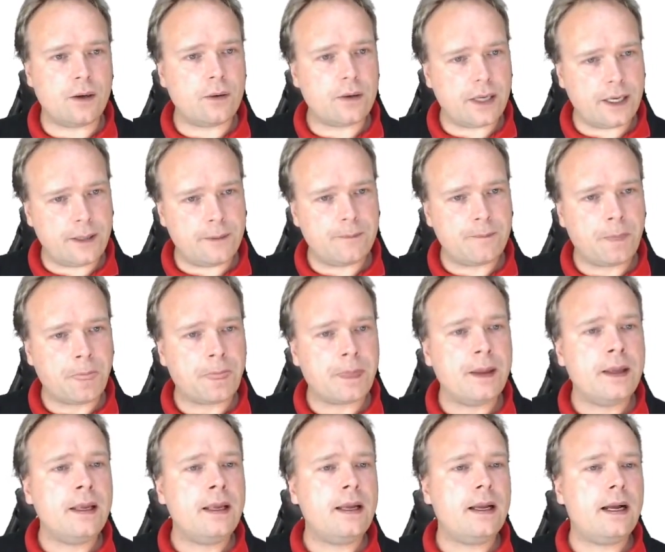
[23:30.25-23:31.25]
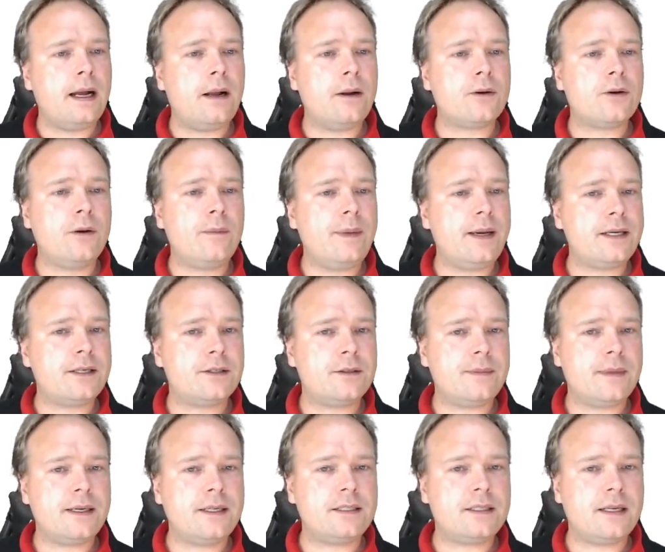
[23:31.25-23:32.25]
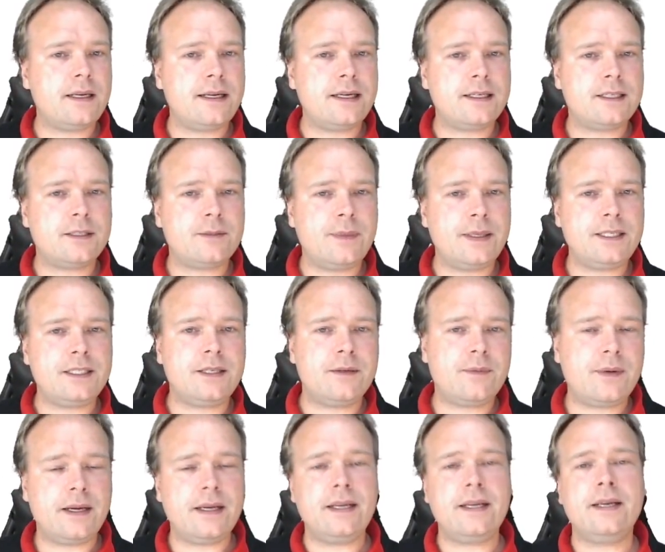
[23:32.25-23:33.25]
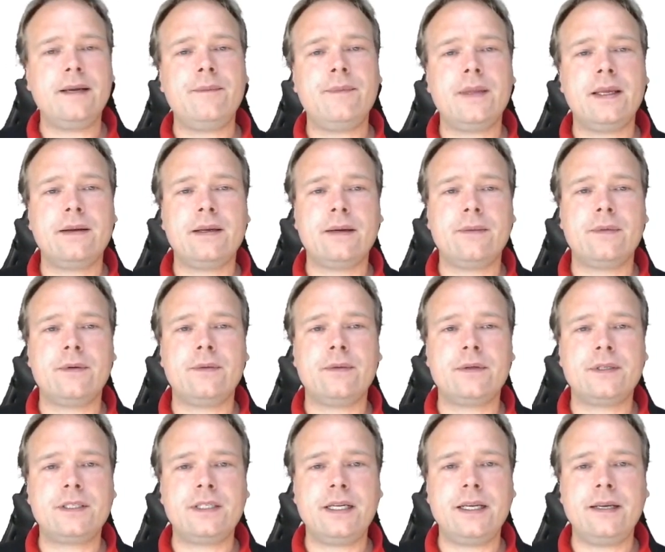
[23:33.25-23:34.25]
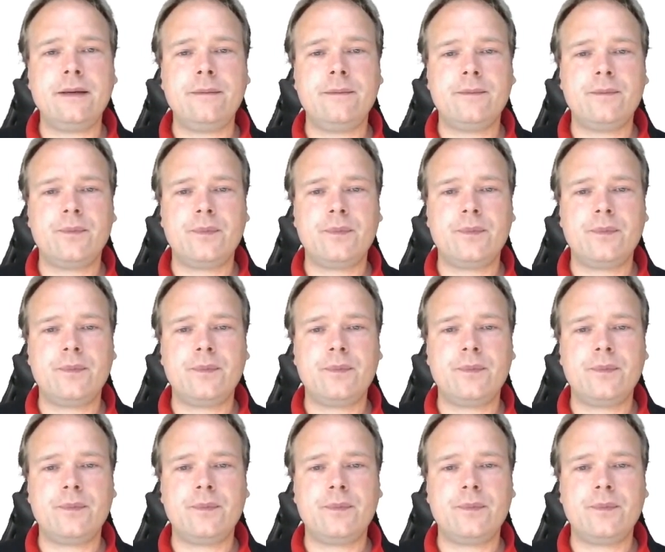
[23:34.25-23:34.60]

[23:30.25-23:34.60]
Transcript: Okay, I'll go back to my select spaceship right here, and then we will see.